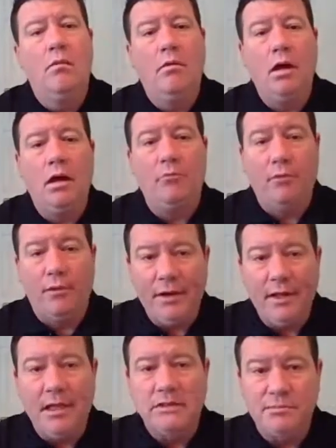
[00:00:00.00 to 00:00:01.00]
uh,
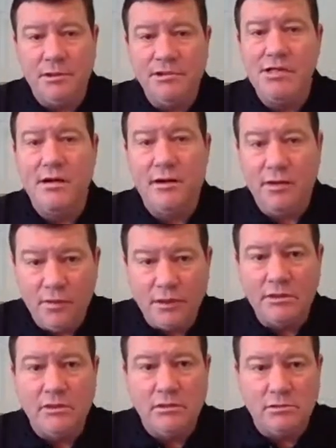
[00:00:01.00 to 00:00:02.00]
Marine Expeditionary
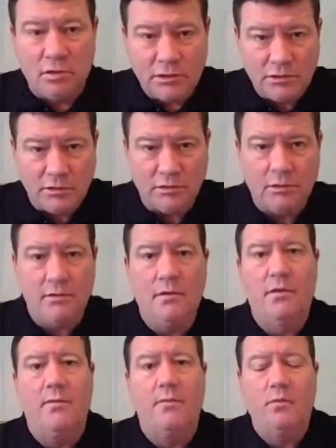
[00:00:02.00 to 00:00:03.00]
Unit structure,
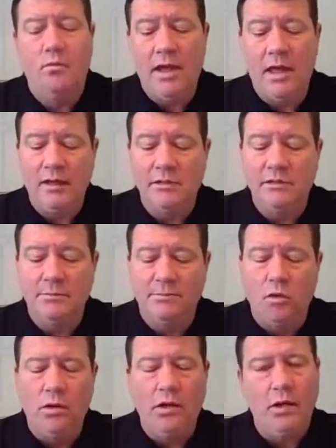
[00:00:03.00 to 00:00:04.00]
we had a
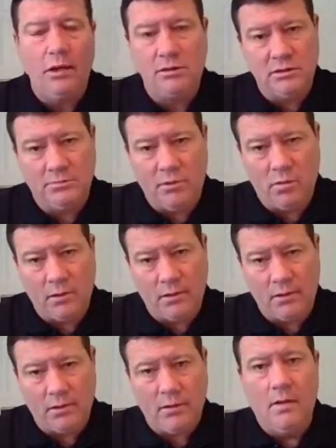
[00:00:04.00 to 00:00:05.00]
supported and
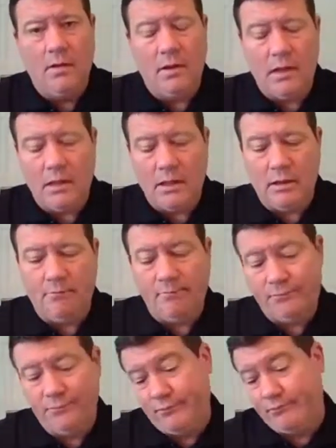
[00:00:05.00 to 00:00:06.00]
supporting um,
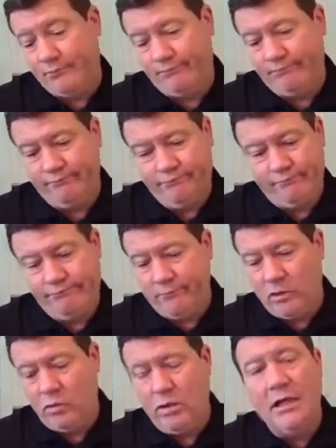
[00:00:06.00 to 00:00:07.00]

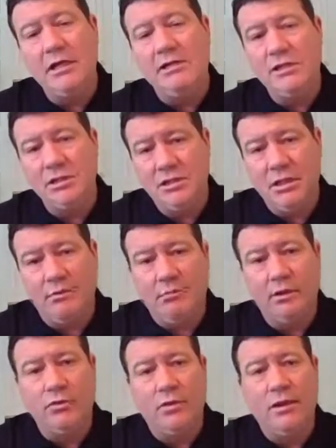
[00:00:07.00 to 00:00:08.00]
relationship
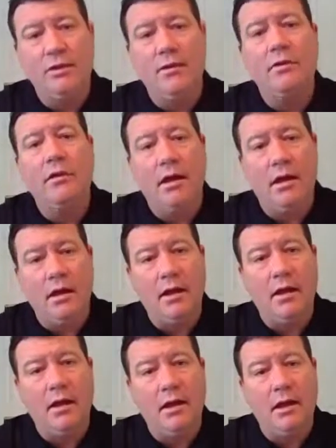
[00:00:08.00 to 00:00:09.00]
between
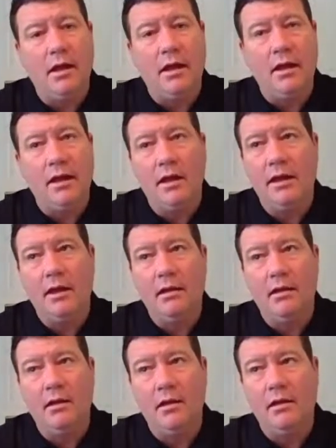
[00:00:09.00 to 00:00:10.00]
uh, a, uh,
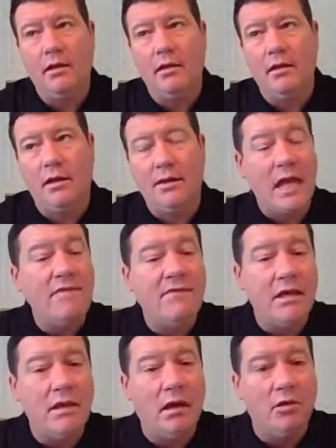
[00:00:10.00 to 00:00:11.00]
a
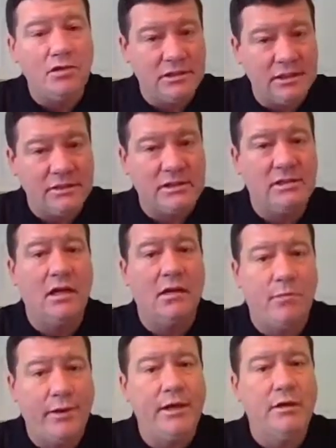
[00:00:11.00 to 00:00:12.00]
Navy 06 and a
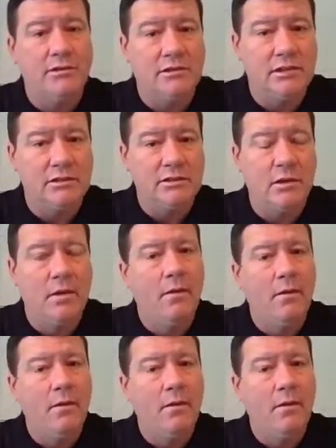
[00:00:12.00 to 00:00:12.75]
Marine 06.